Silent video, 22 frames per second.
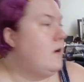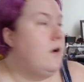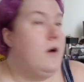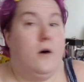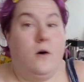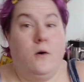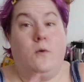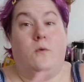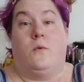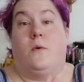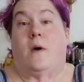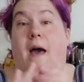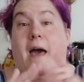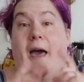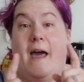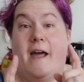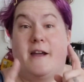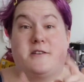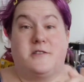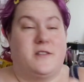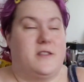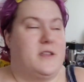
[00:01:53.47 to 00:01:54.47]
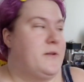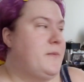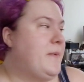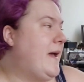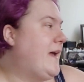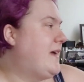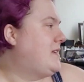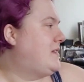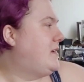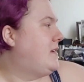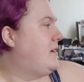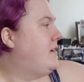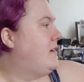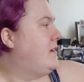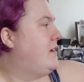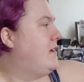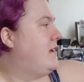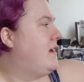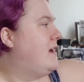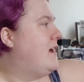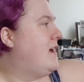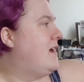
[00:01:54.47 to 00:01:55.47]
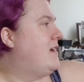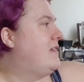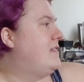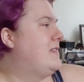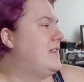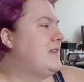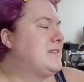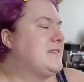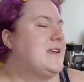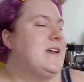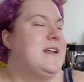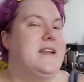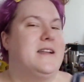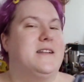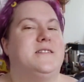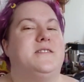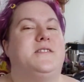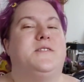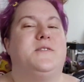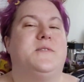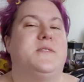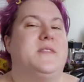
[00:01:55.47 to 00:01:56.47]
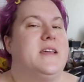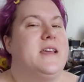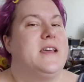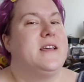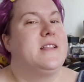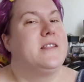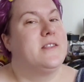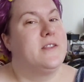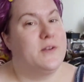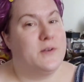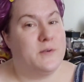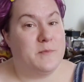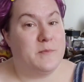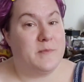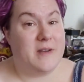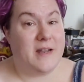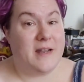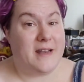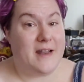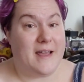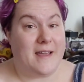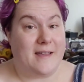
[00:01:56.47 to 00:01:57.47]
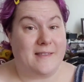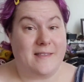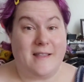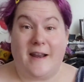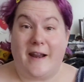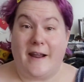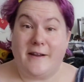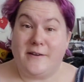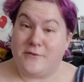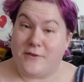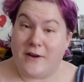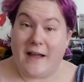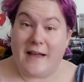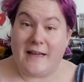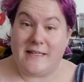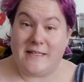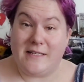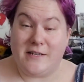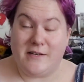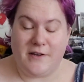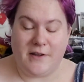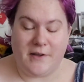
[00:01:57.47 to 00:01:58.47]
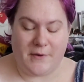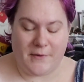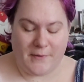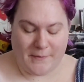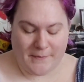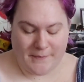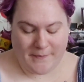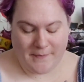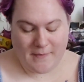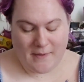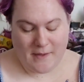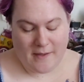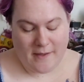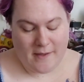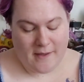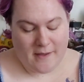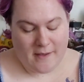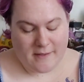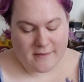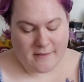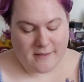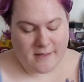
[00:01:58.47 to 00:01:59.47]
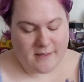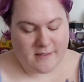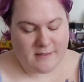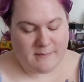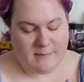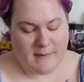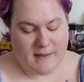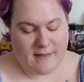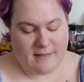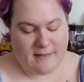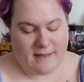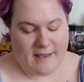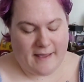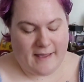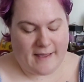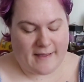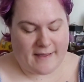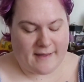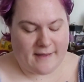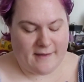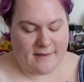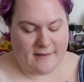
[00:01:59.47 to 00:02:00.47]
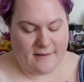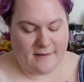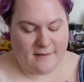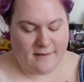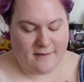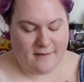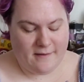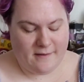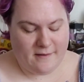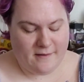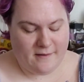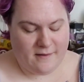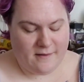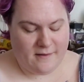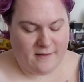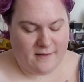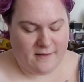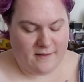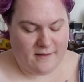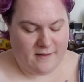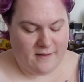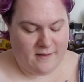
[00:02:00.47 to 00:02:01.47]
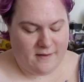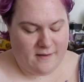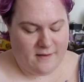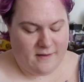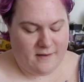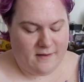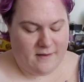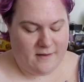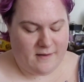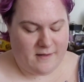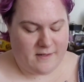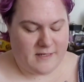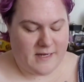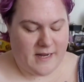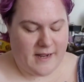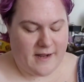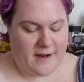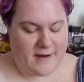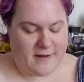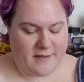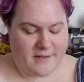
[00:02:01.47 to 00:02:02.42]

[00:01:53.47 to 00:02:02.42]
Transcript: Oh, actually, wait. Let's get into the loom knitting that I tried to do. So I spent like a day or